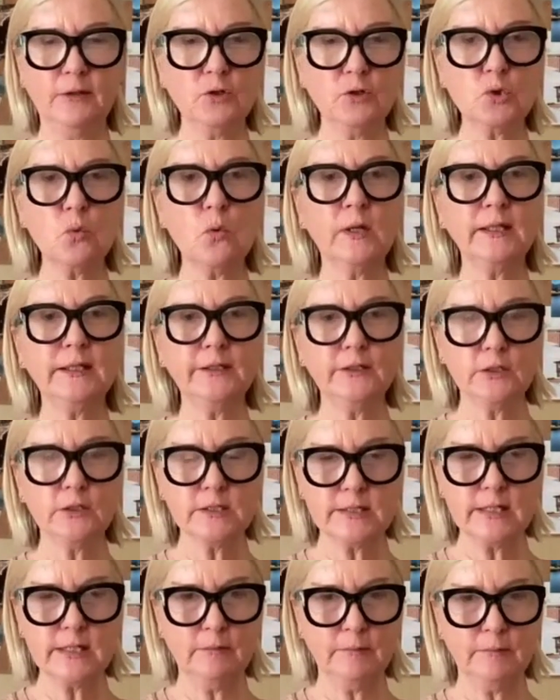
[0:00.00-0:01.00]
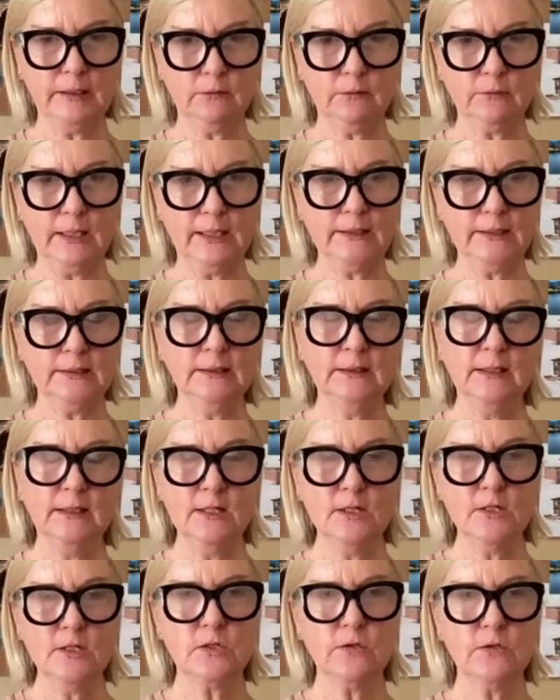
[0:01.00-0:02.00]
you know, 20 years on me, right?
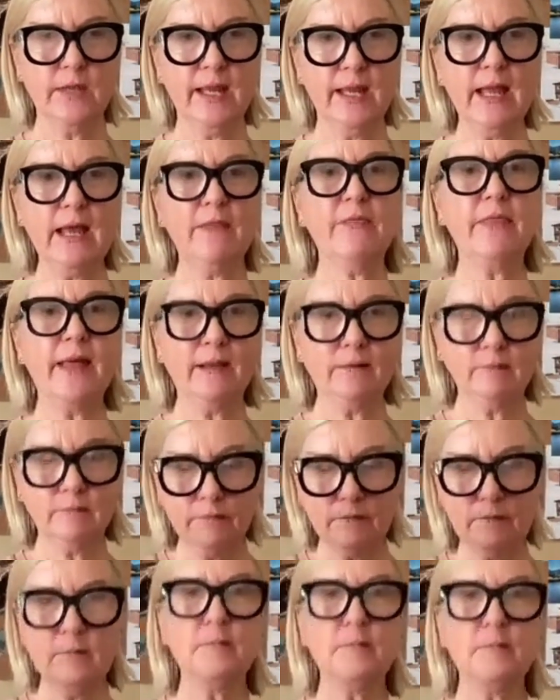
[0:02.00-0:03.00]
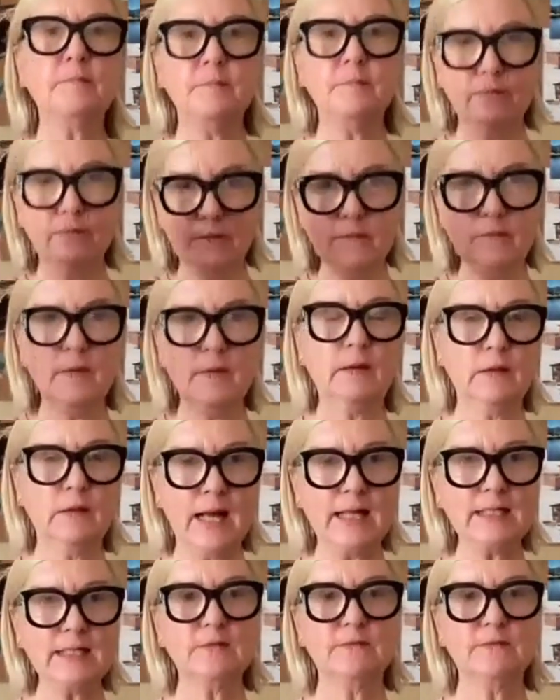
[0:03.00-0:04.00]
So they had that uh,
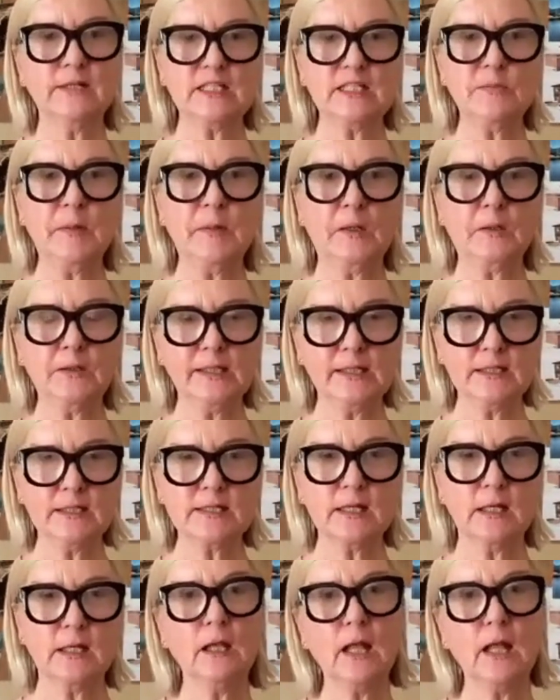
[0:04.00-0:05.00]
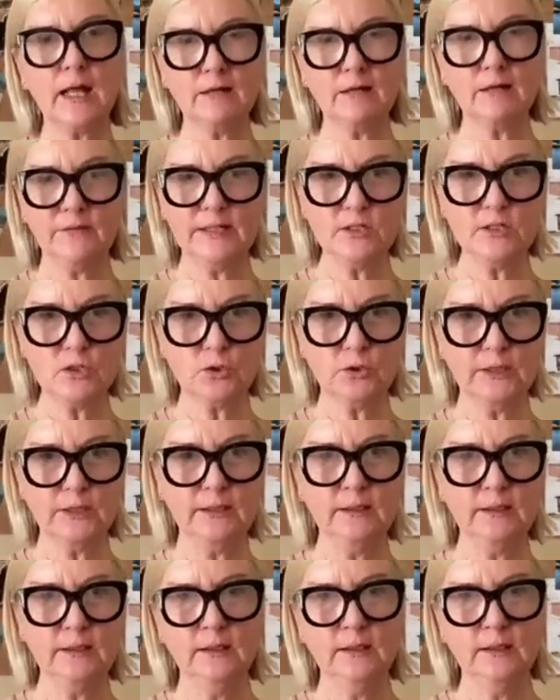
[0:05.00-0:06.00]
lots of experience and a lot of
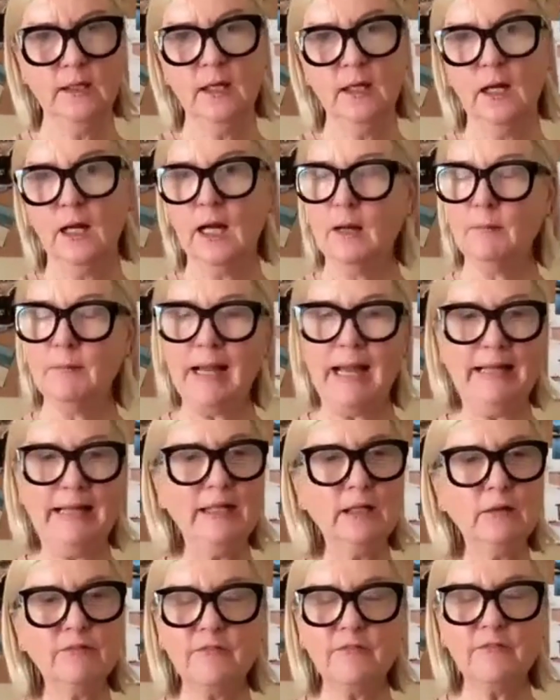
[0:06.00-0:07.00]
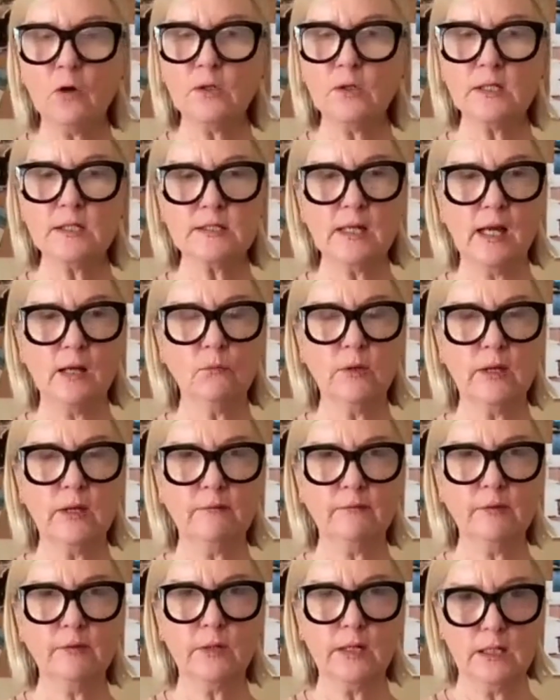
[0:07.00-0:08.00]
history. Um, I didn't focus on what
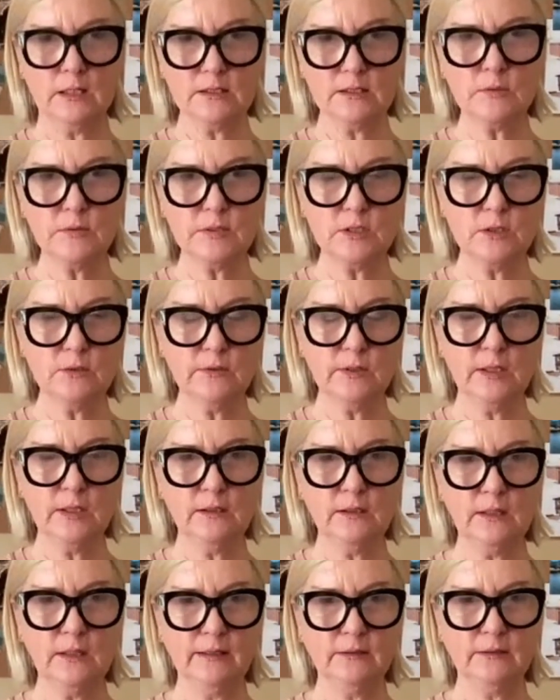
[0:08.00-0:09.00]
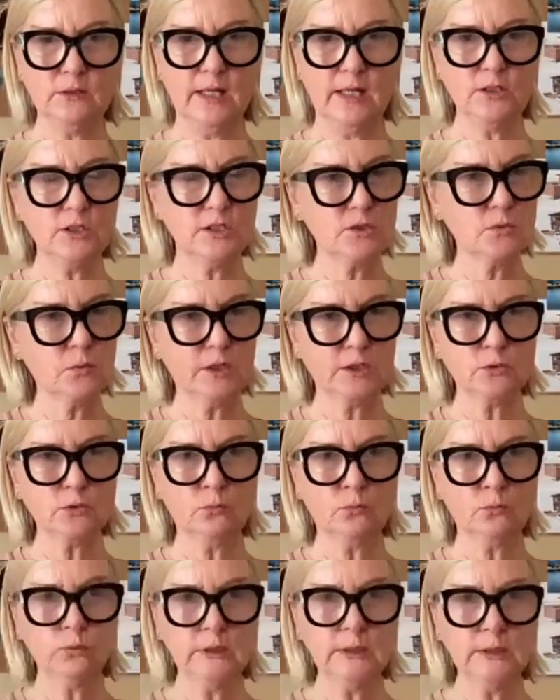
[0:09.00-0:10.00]
everyone else was doing. I, I just worked
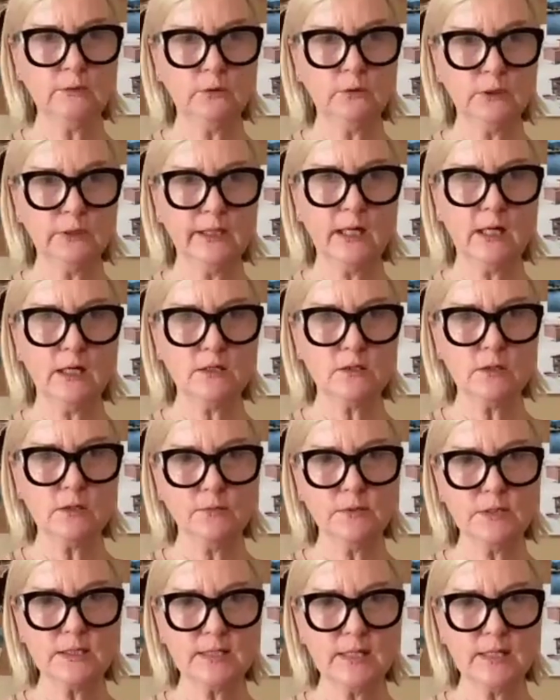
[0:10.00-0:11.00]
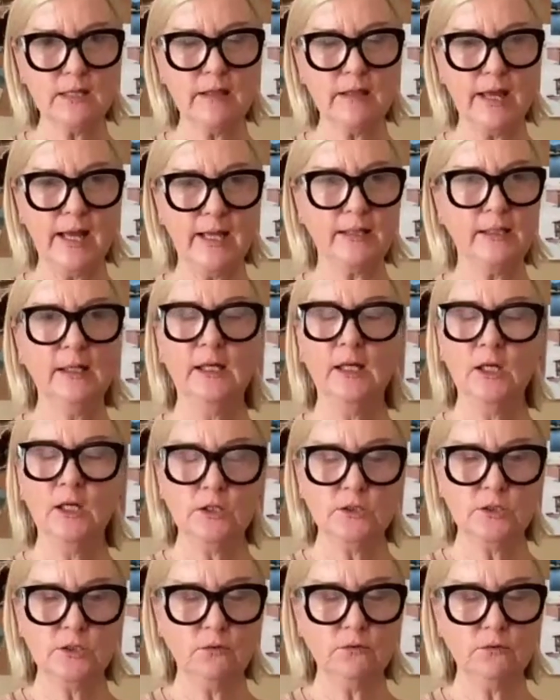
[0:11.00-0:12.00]
really, really hard. So I would say that
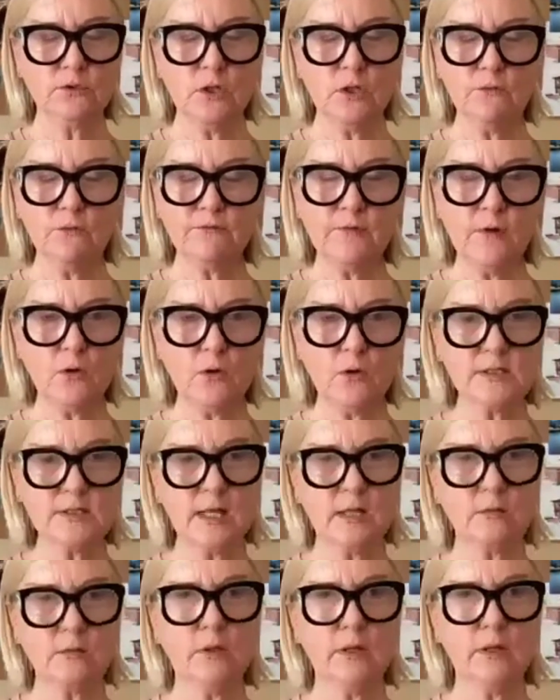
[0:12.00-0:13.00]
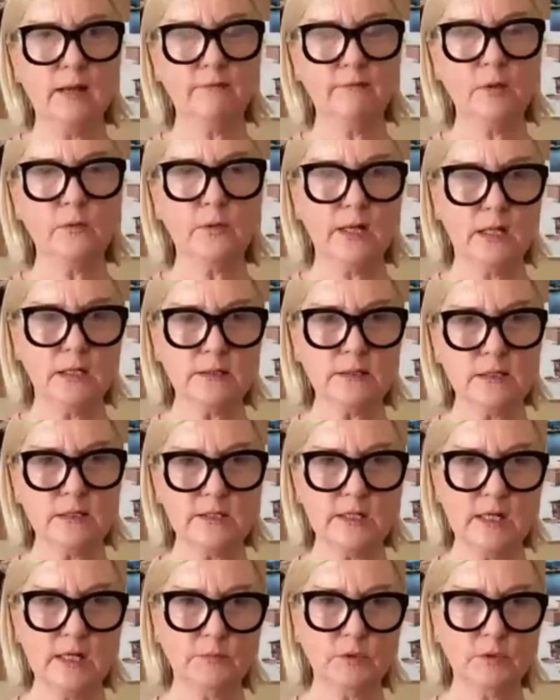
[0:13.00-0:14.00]
don't don't focus on what everyone
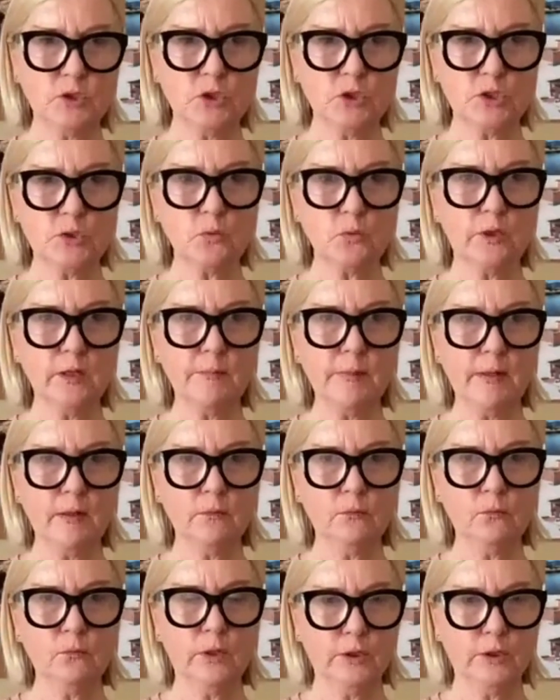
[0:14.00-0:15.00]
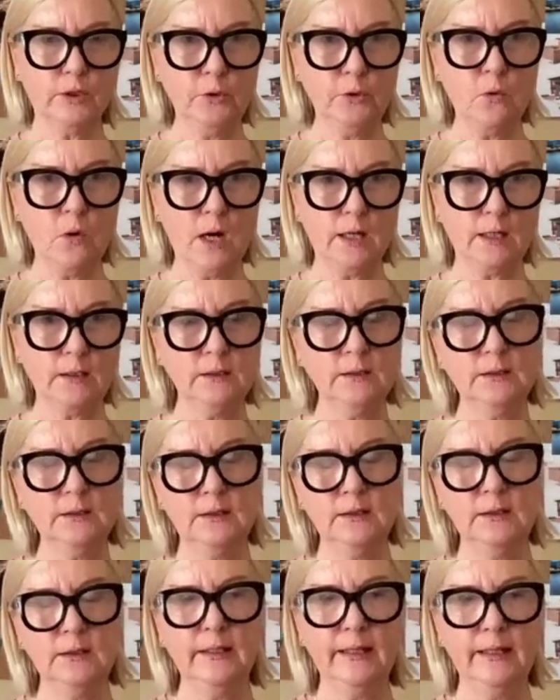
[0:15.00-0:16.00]
else's numbers. Just worry about where you are
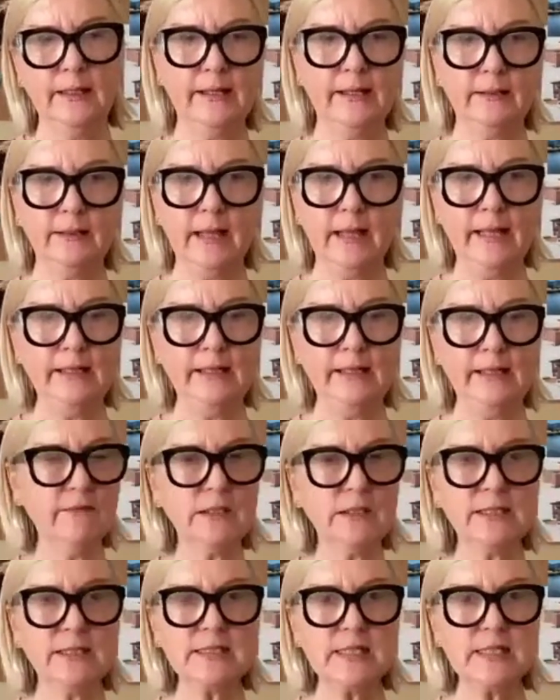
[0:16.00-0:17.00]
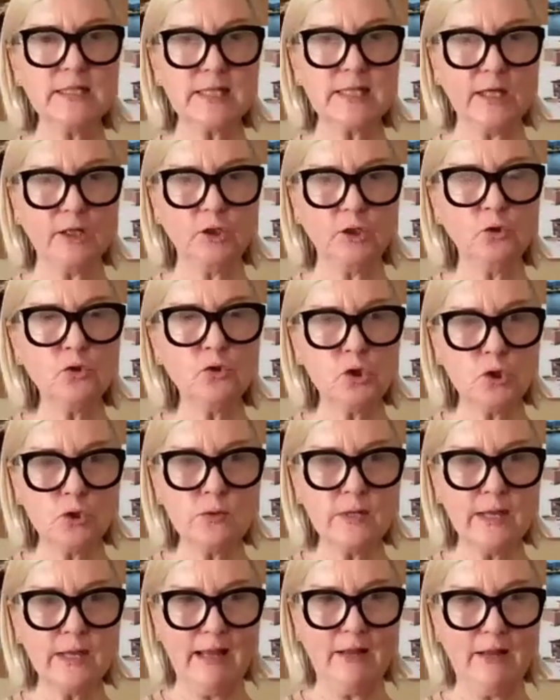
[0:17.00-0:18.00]
and any of the listings that you
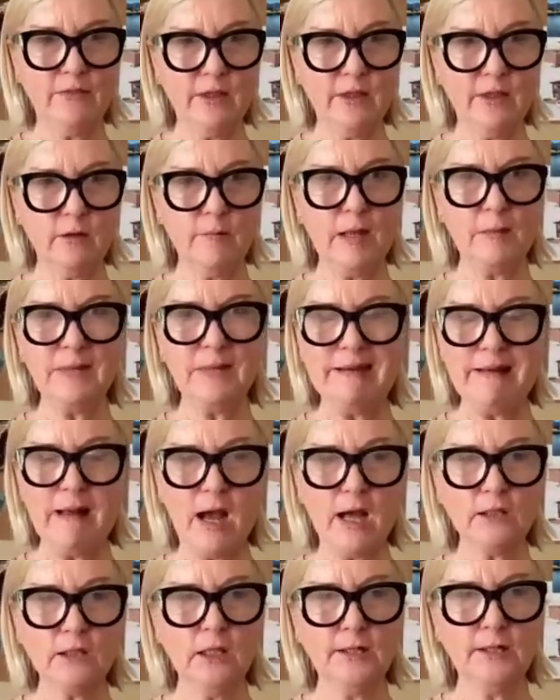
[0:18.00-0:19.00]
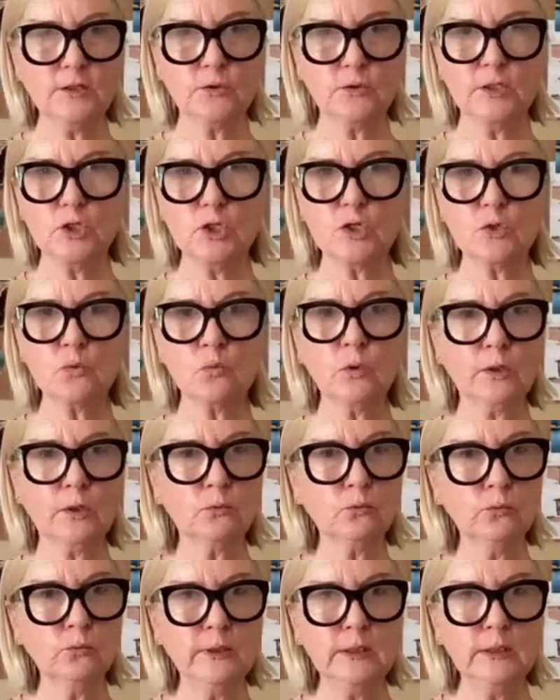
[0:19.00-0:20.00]
do get that are maybe non luxury, just work
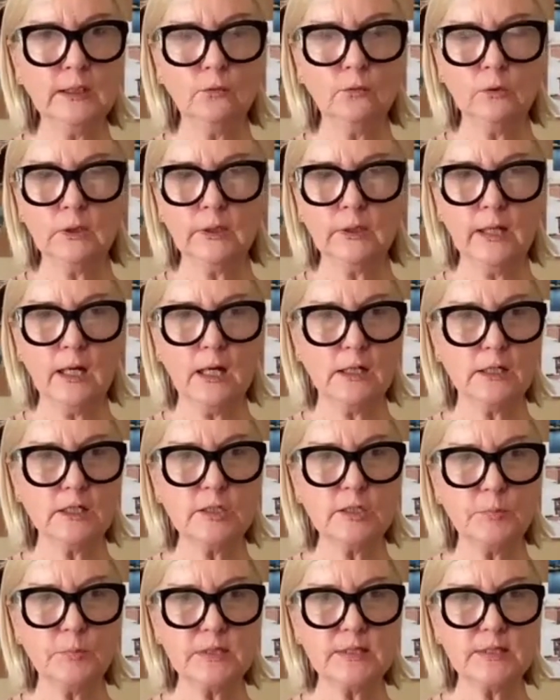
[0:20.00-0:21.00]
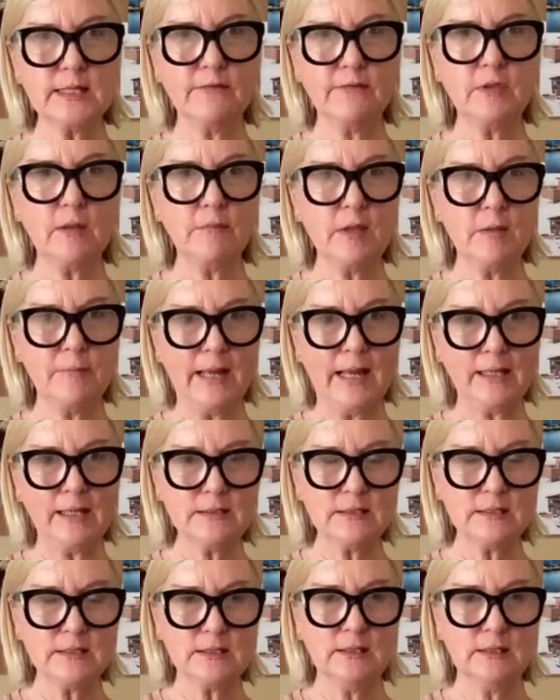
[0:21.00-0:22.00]
really, really hard to present them the
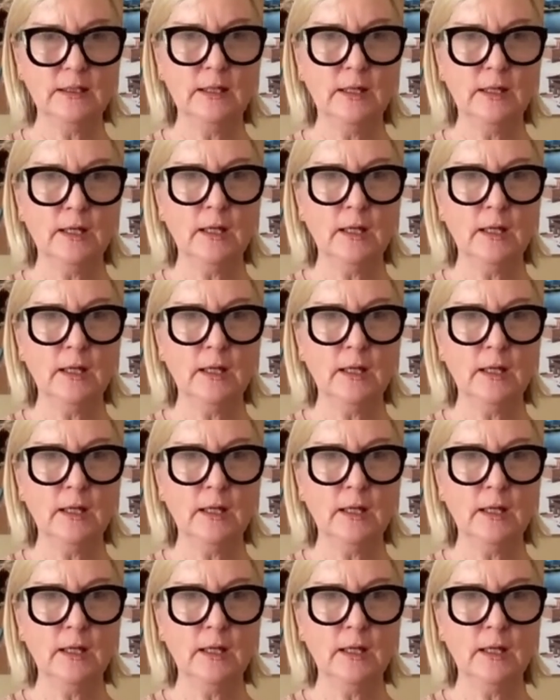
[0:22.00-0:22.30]
best,